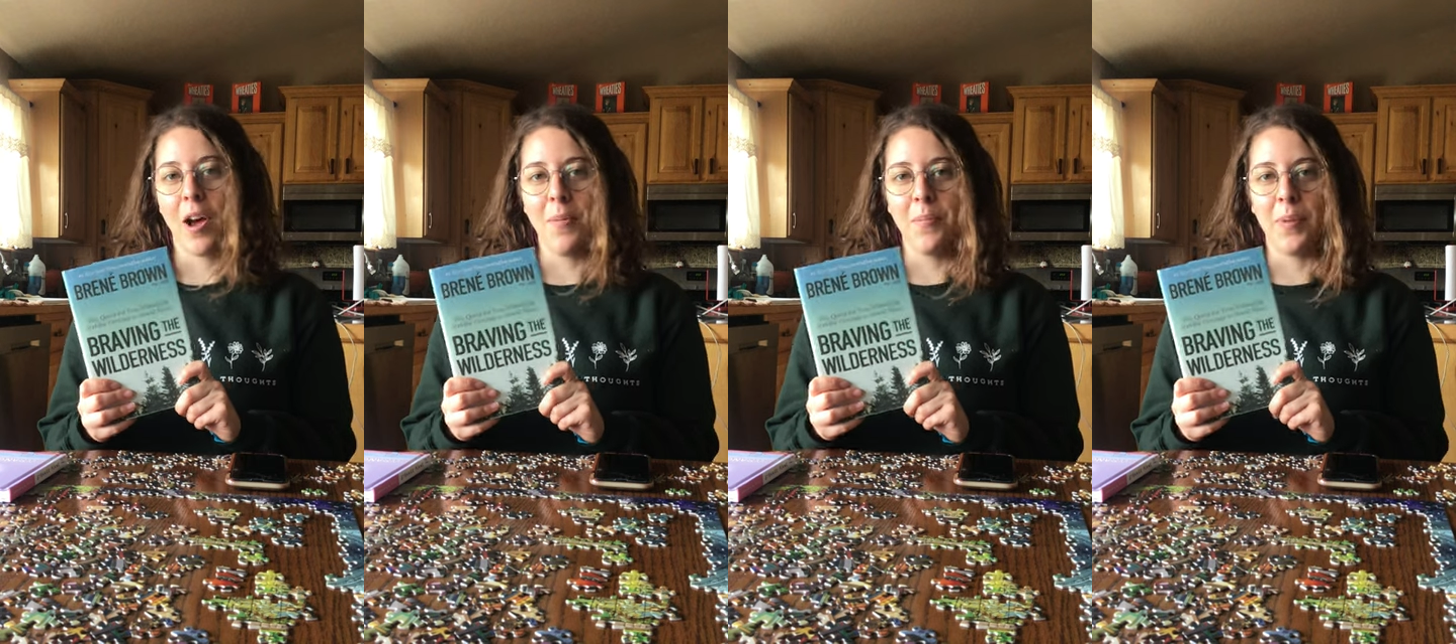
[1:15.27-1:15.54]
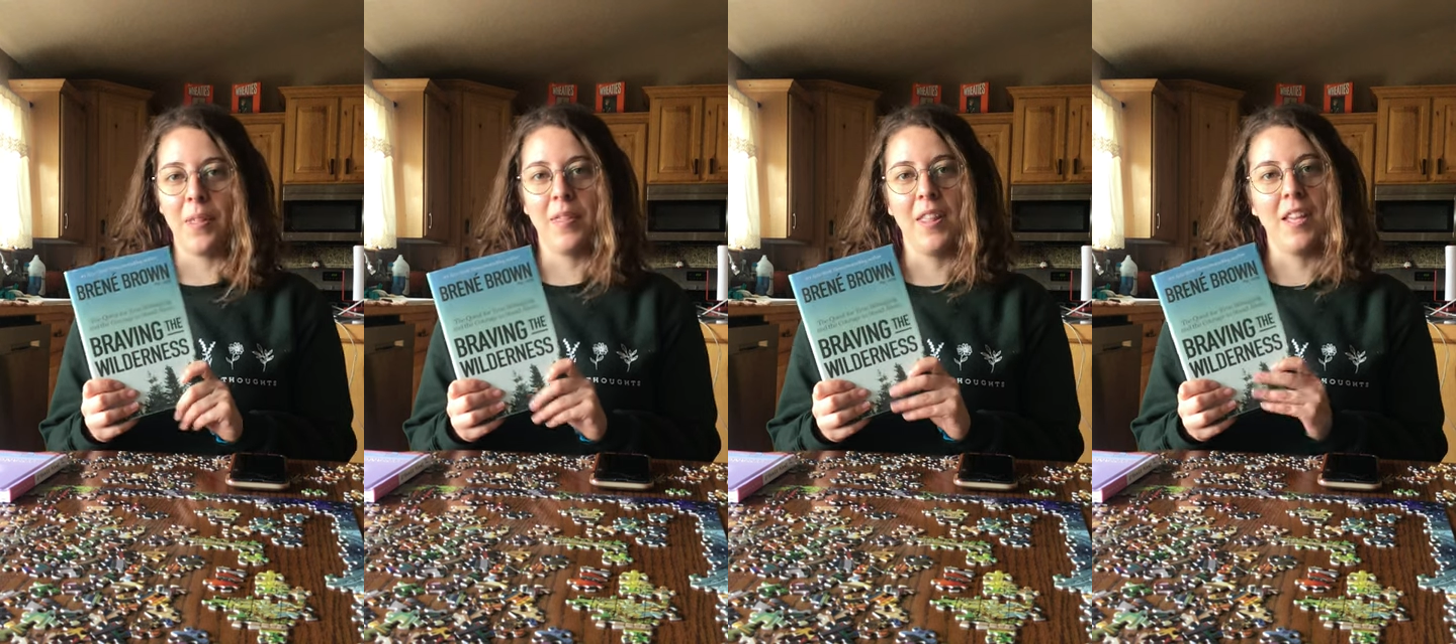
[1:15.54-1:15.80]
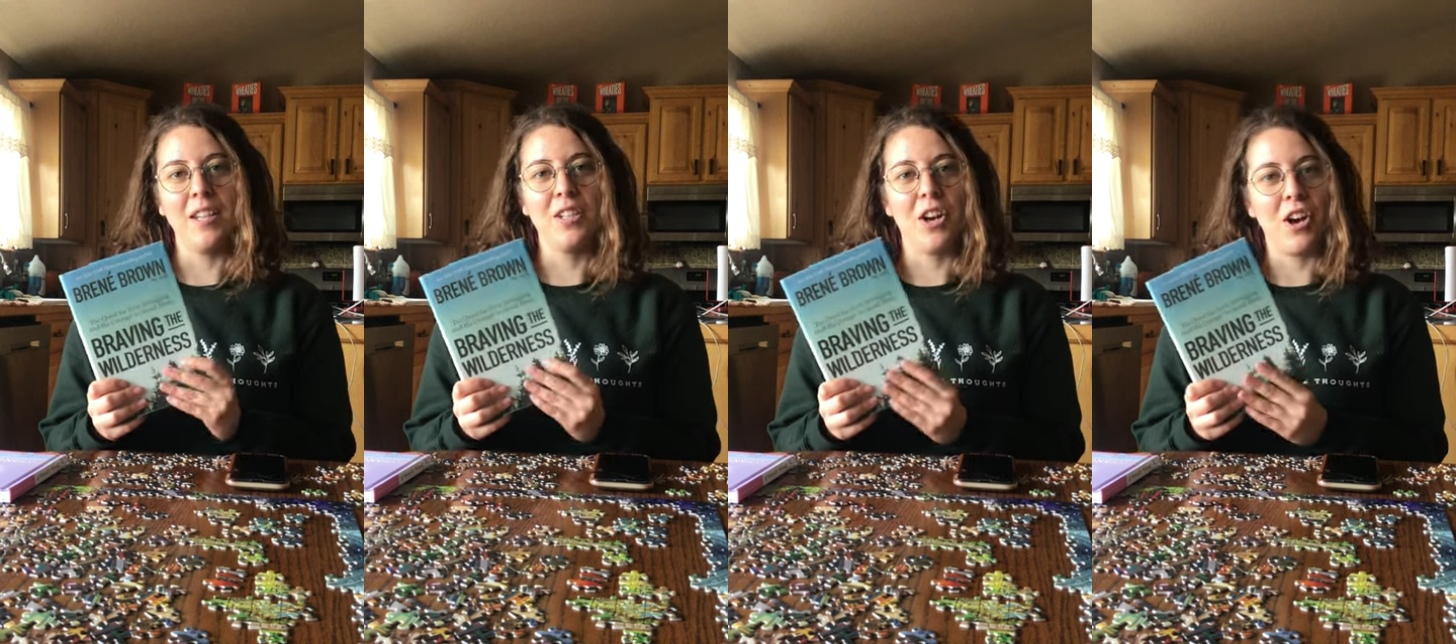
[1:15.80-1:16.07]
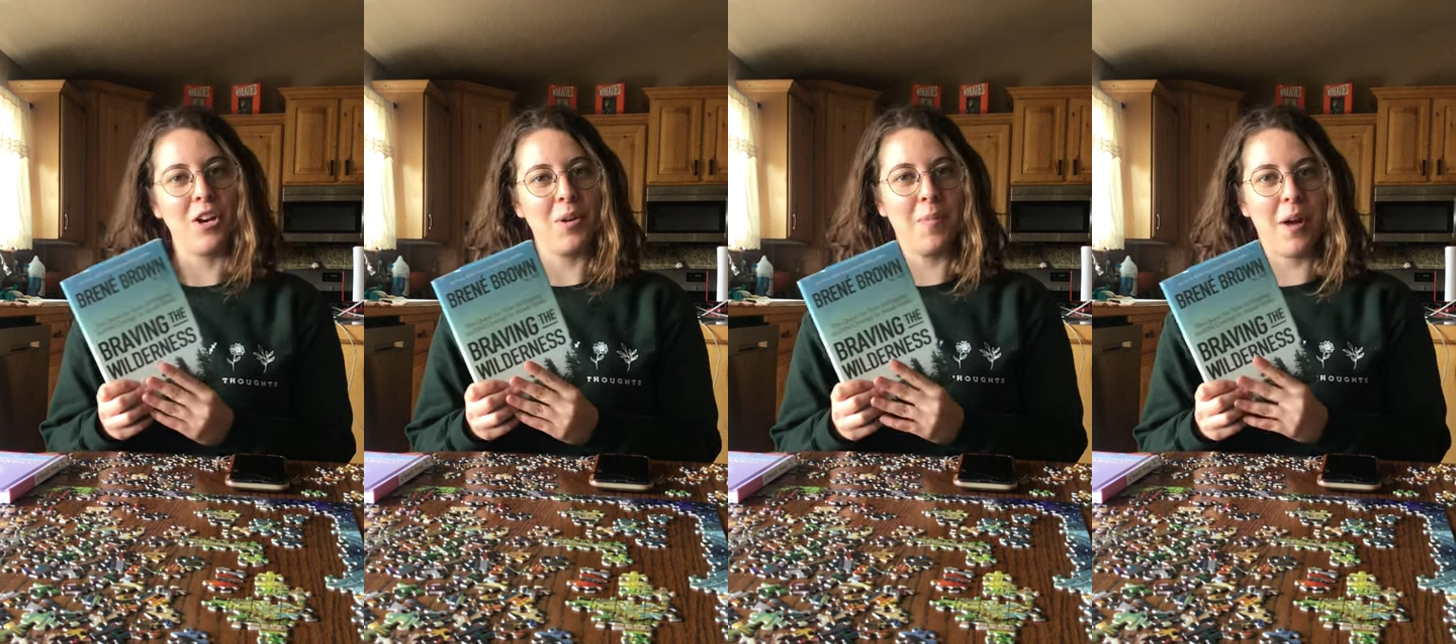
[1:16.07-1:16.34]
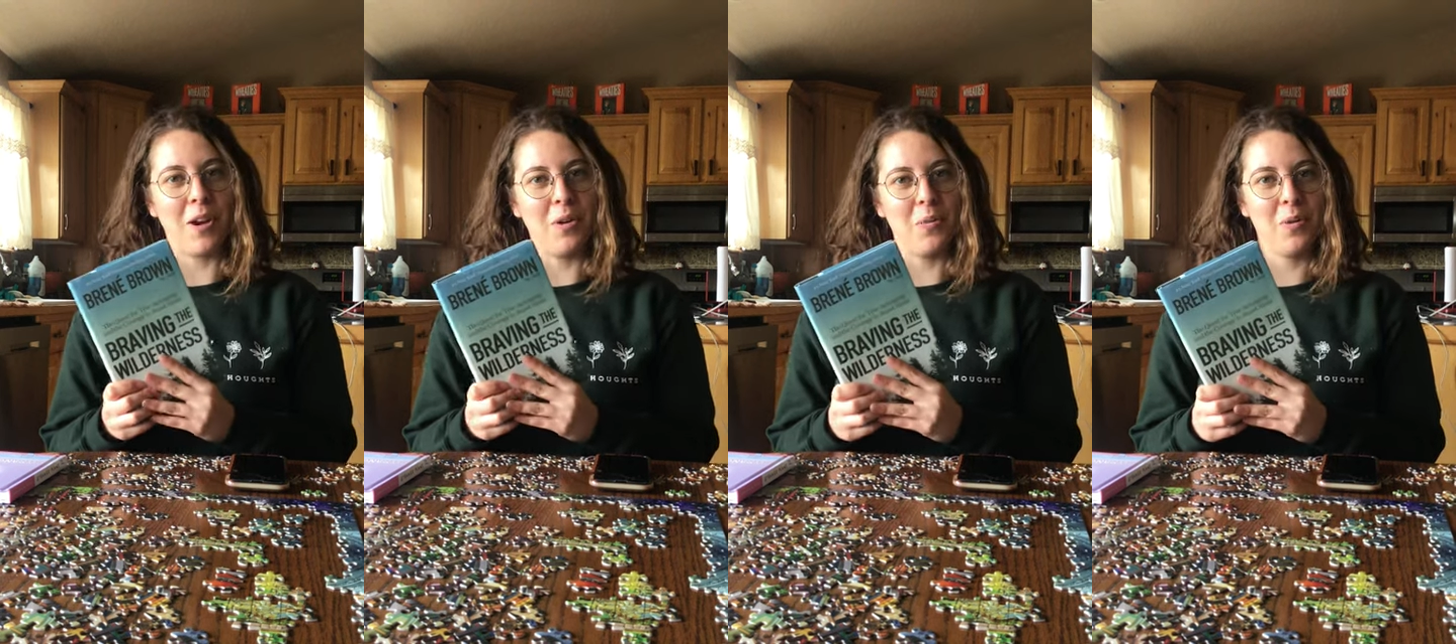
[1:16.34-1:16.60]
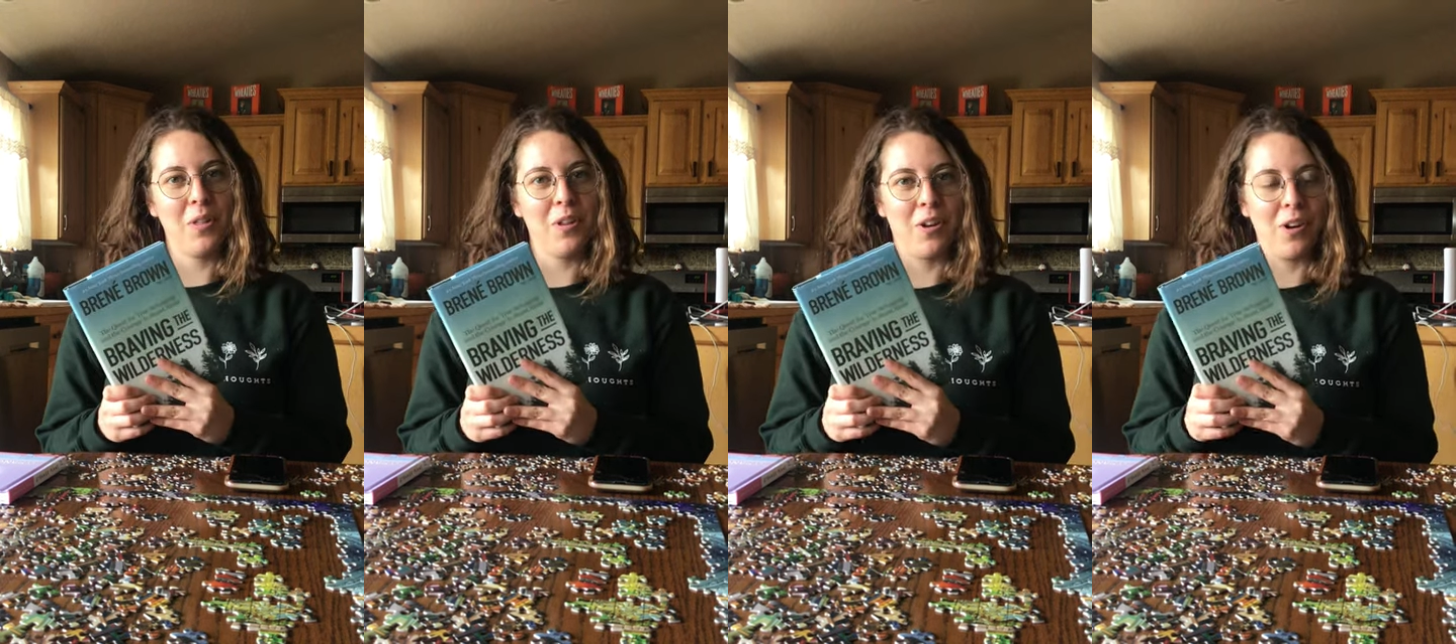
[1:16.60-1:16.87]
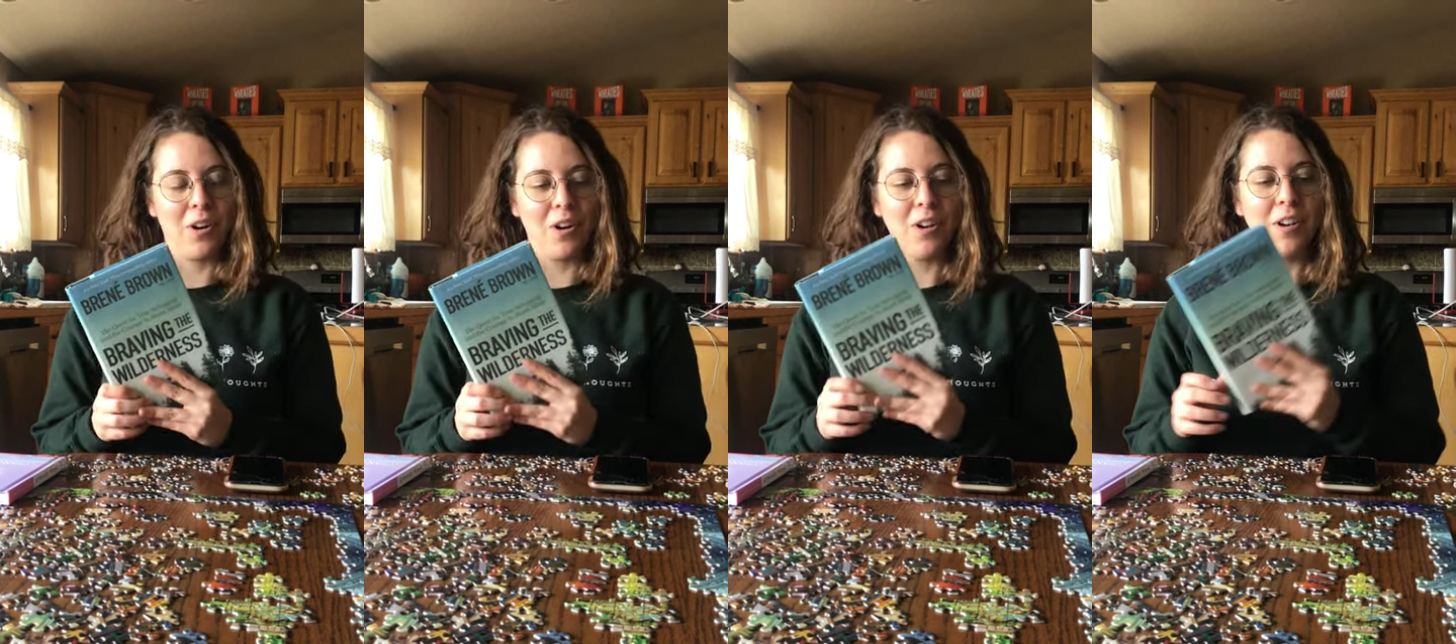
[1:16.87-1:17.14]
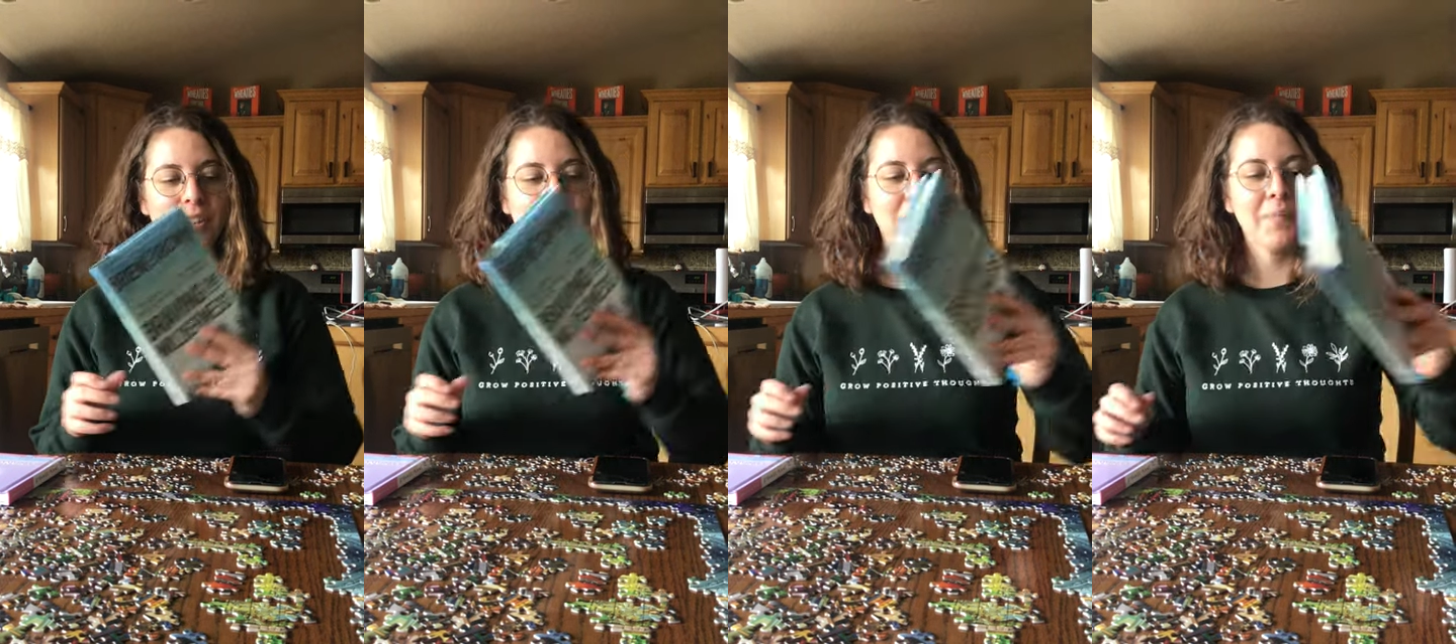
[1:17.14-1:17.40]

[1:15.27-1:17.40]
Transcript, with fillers: up and then talk about it with her.